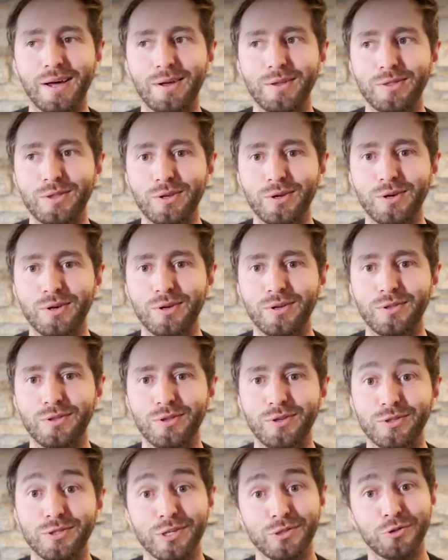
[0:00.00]
the
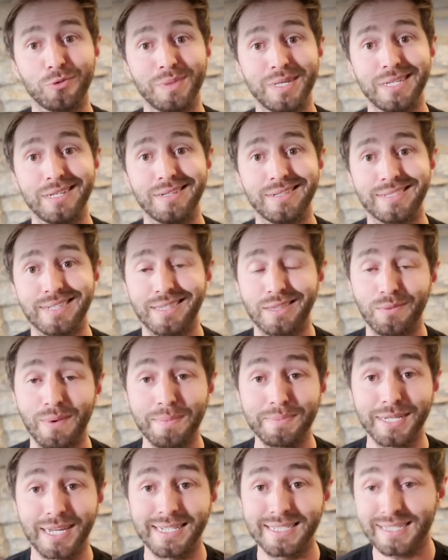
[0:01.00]
social medias and the
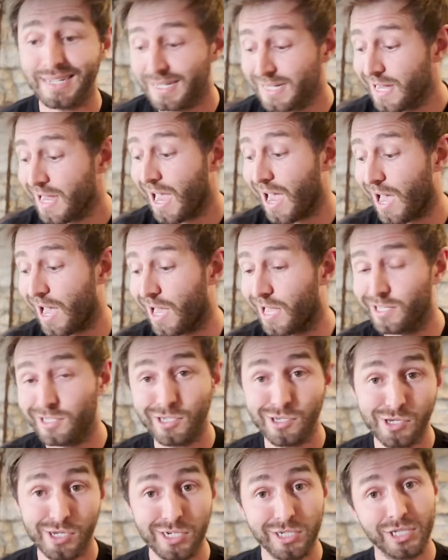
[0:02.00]
website, so
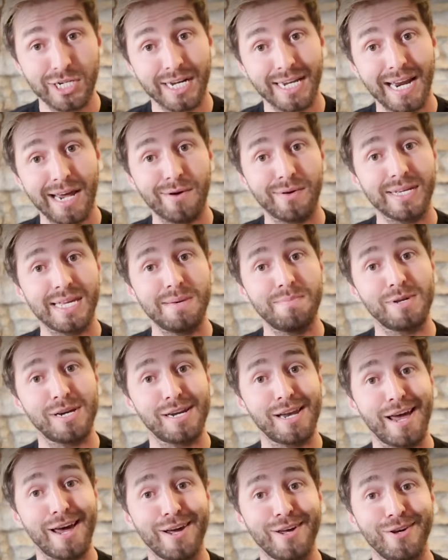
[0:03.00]
you can check it out and keep an
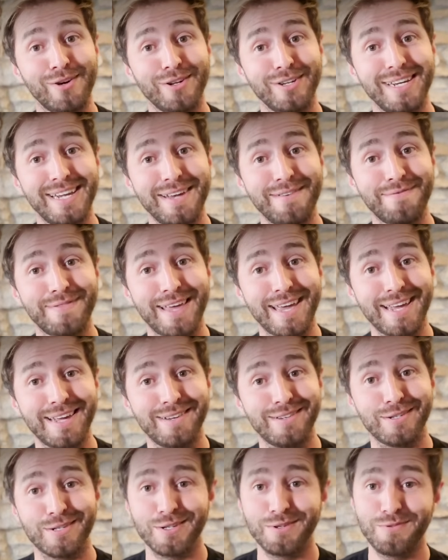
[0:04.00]
eye on if they
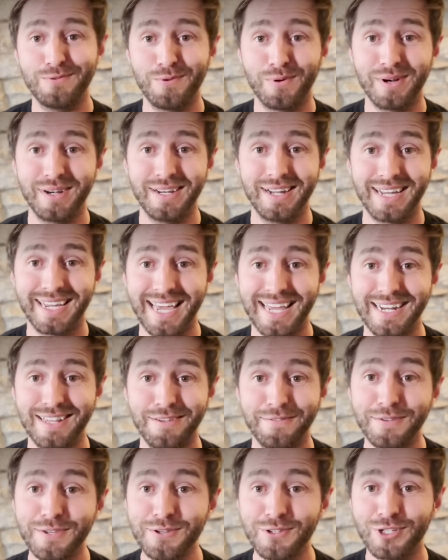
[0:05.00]
do one again in the
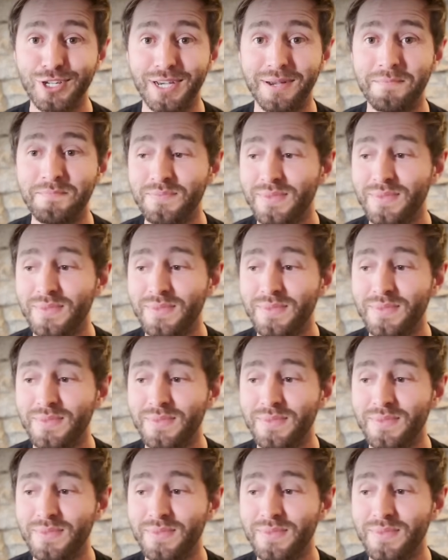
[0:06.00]
future.